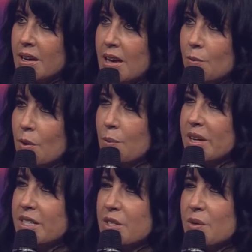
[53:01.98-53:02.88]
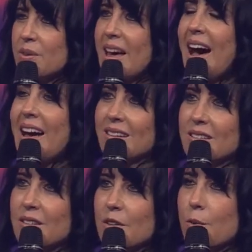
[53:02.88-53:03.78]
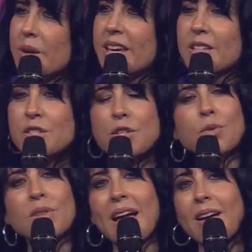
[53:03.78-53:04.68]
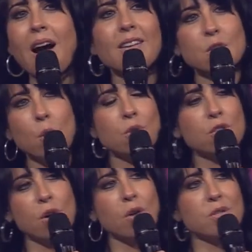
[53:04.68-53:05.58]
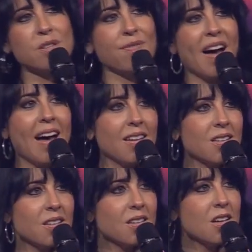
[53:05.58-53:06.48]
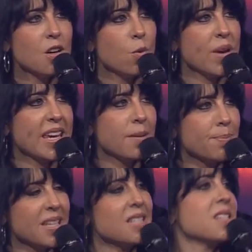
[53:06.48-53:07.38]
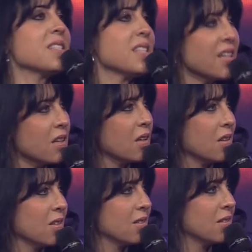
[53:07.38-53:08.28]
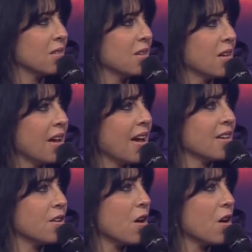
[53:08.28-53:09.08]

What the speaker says: And when we do that, we can do like God told Jehoshaphat. We can be still and